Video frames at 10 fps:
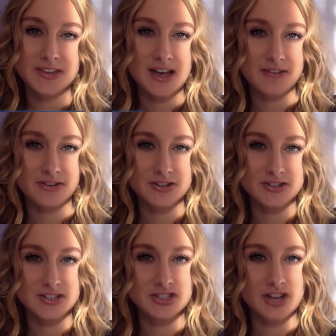the
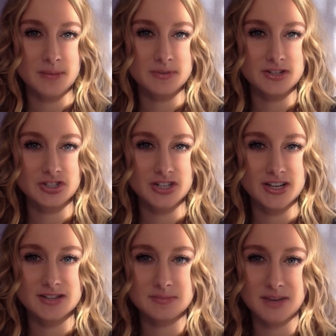efforts each MDG
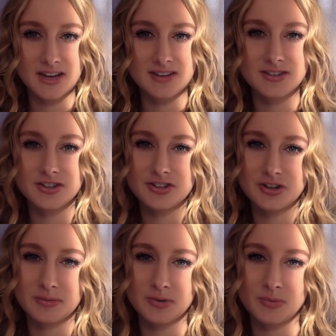has made to
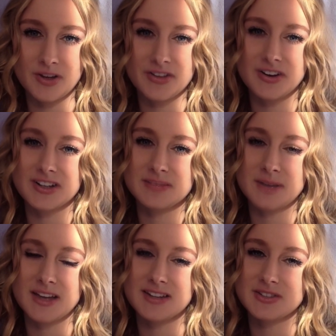determine whether it's
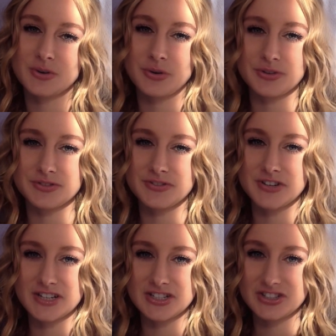met its goals for
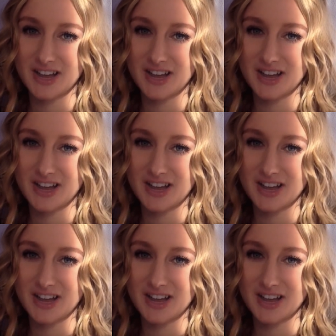each